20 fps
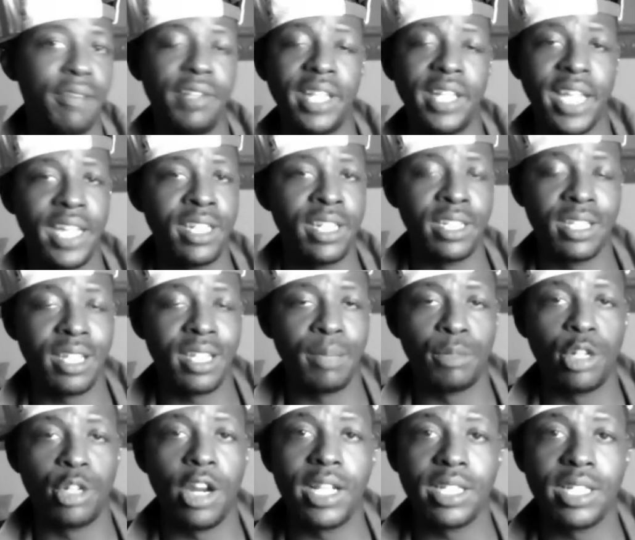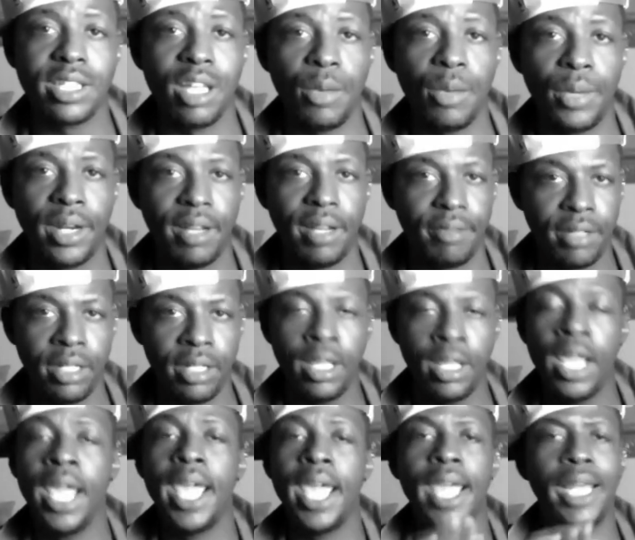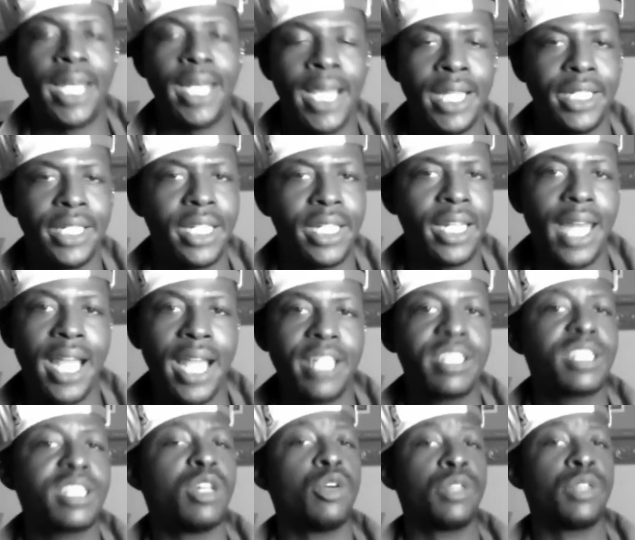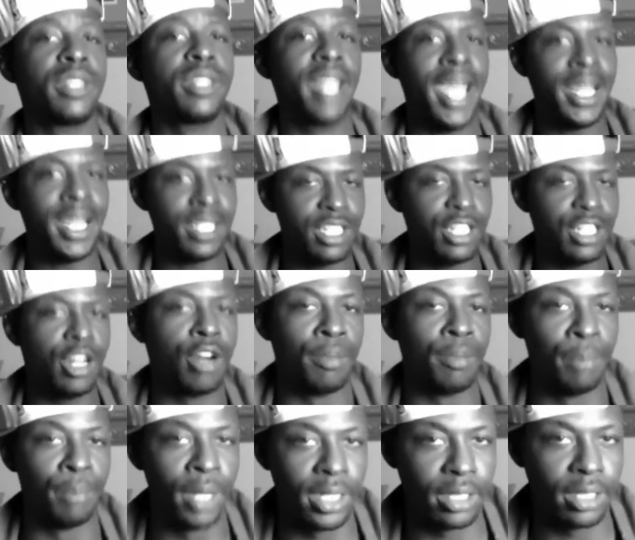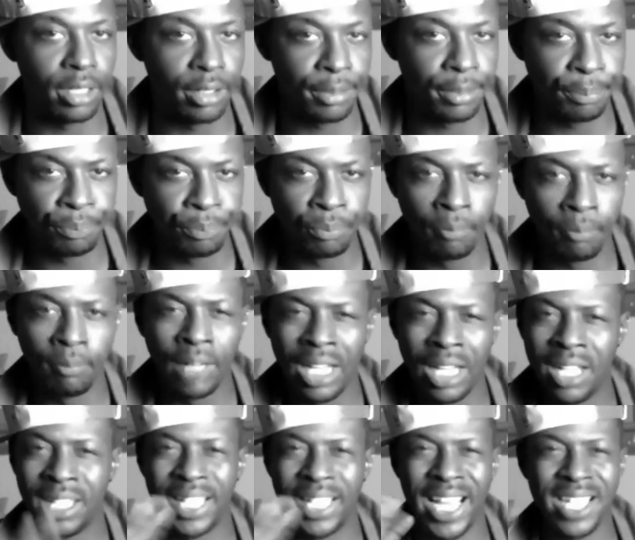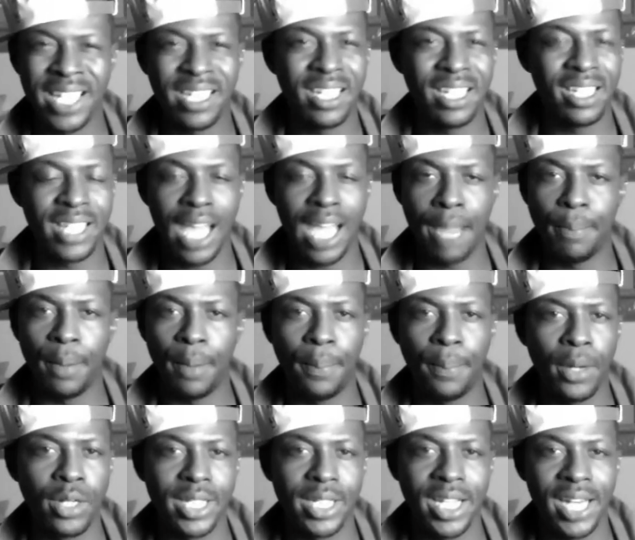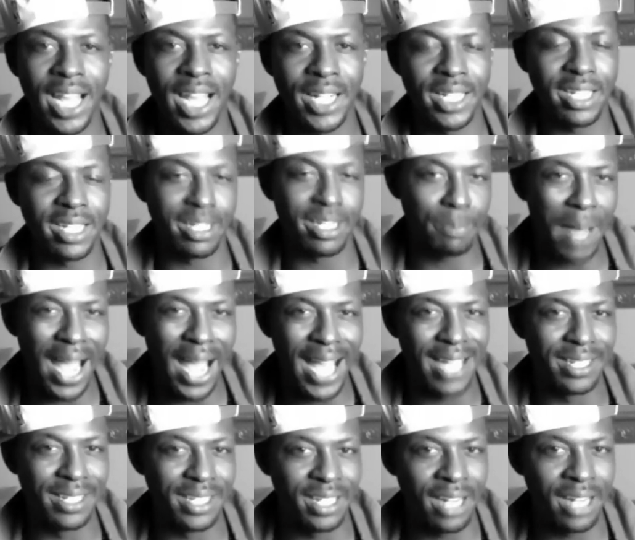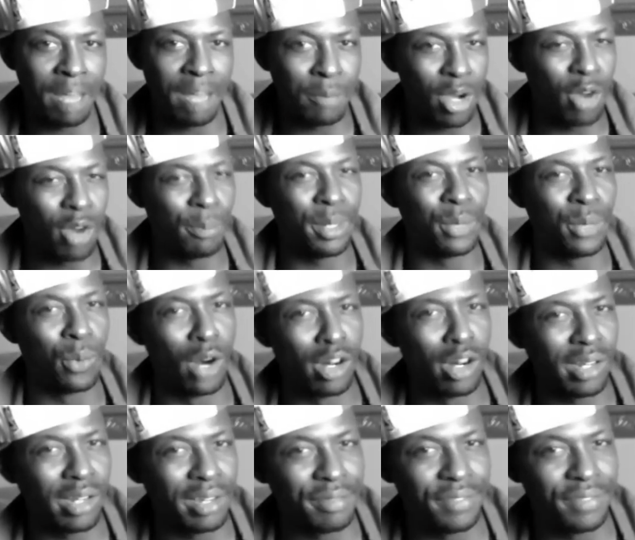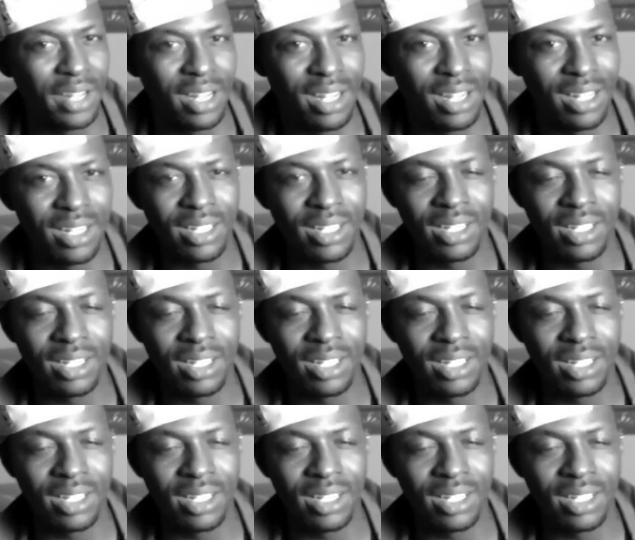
getting some drinks or whatever. And Landon like, so that's your mother. That's the type of person I despise. And I'm going to be working for her?